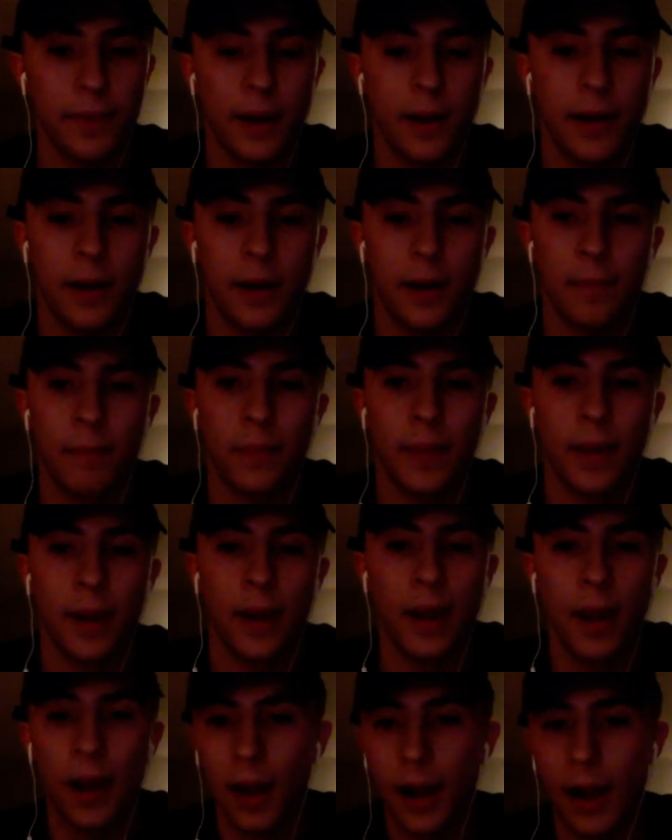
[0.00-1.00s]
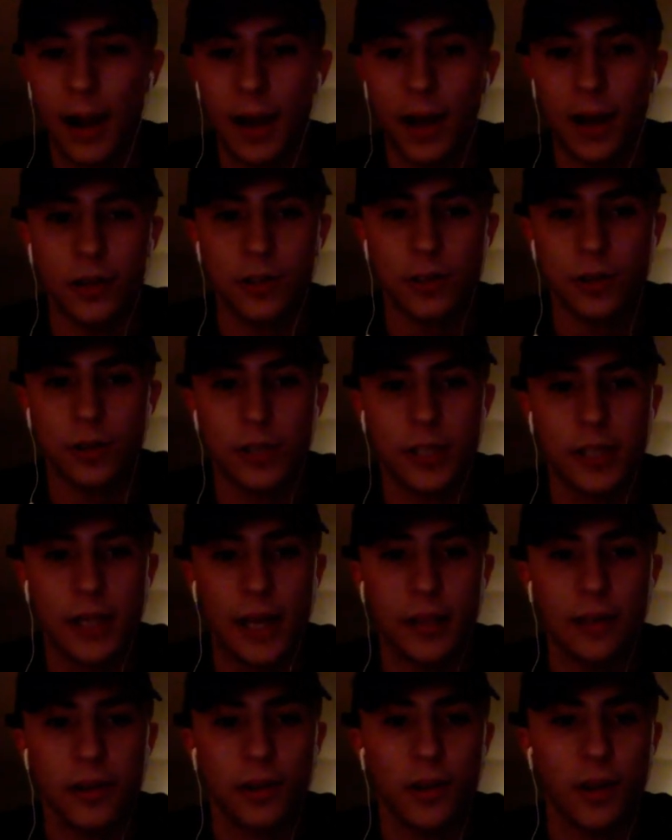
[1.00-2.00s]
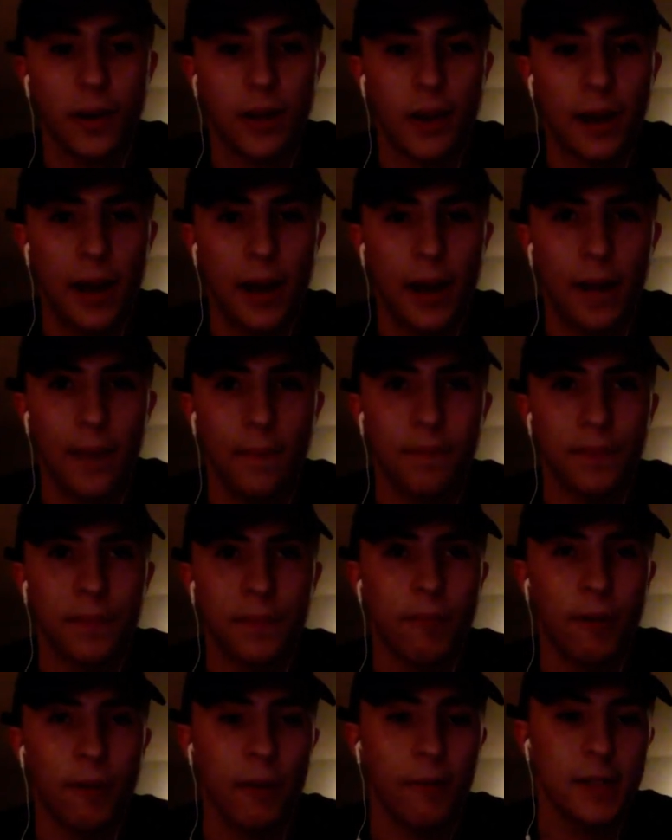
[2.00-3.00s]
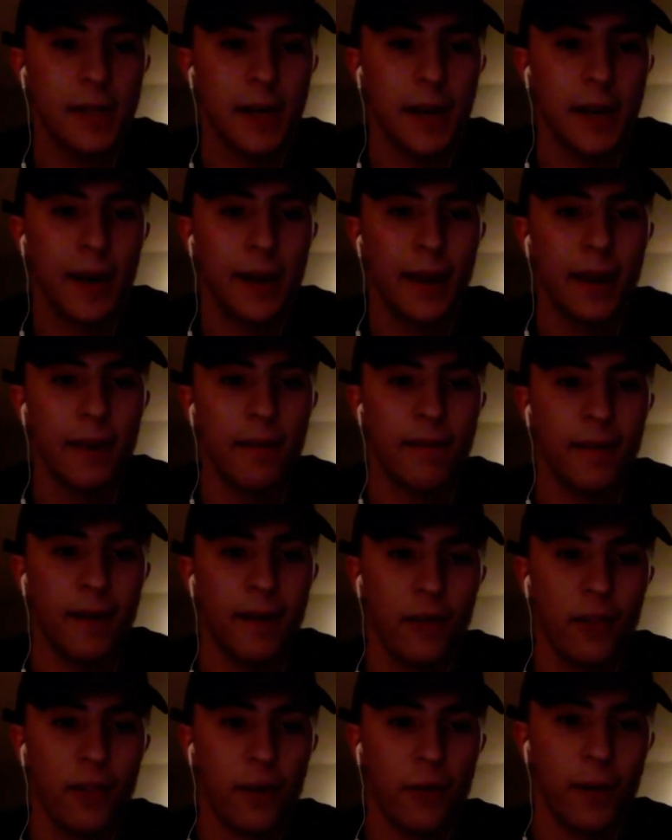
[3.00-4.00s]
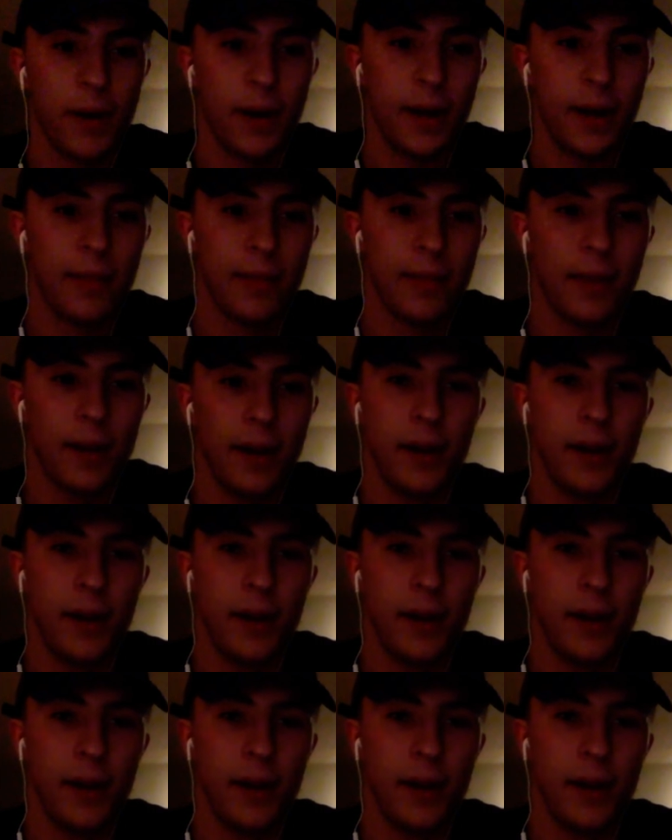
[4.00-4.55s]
Um, I also just had to look at where was I going to get farther with.